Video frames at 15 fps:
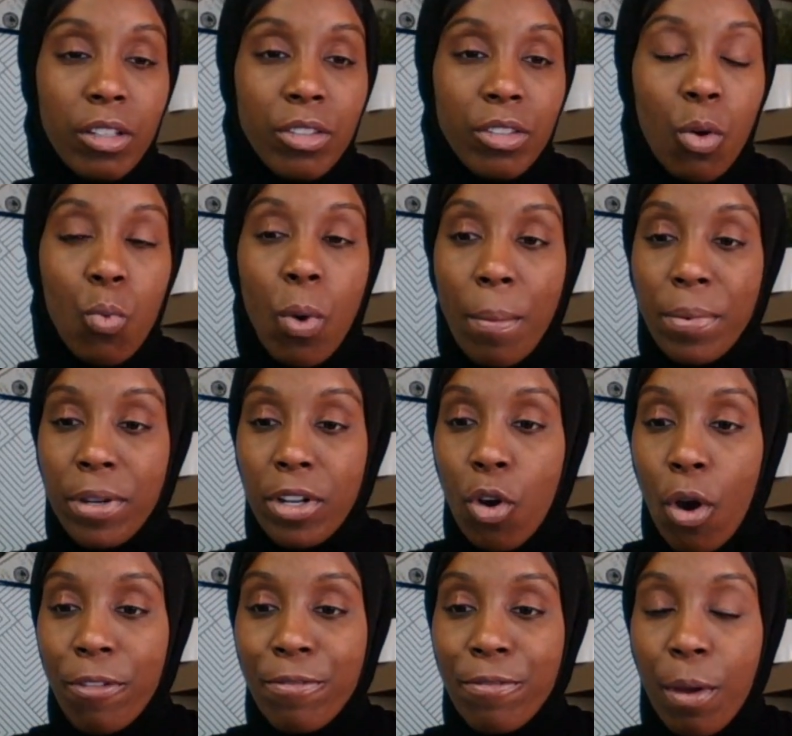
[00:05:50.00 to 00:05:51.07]
the
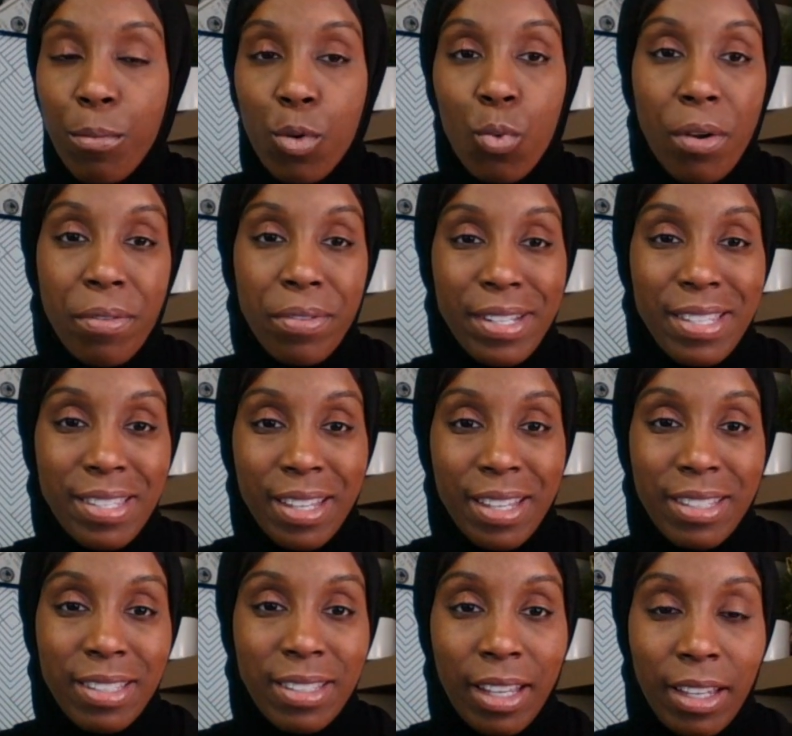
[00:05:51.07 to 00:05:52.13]
webinar February the
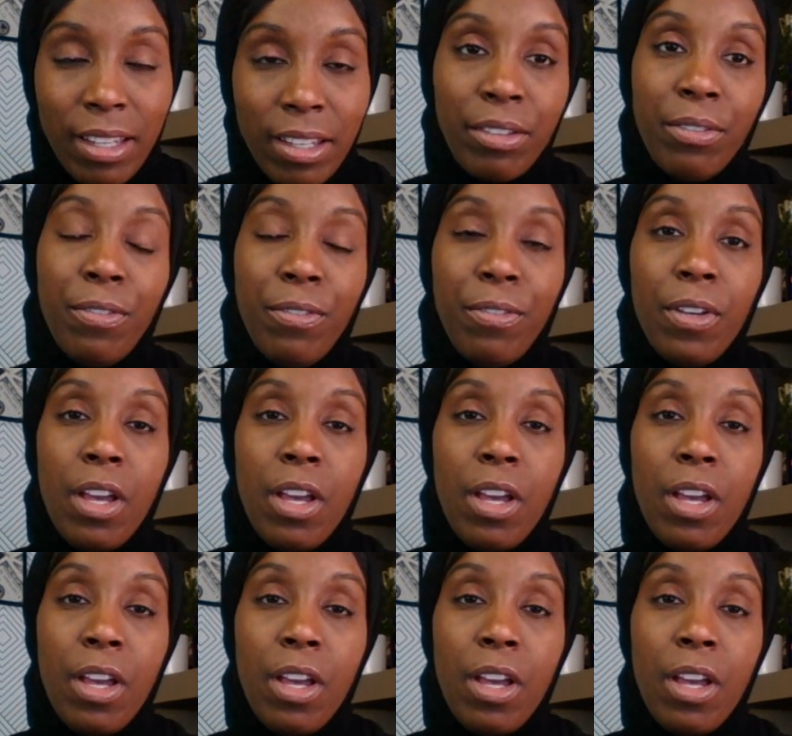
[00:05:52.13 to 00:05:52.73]
16th.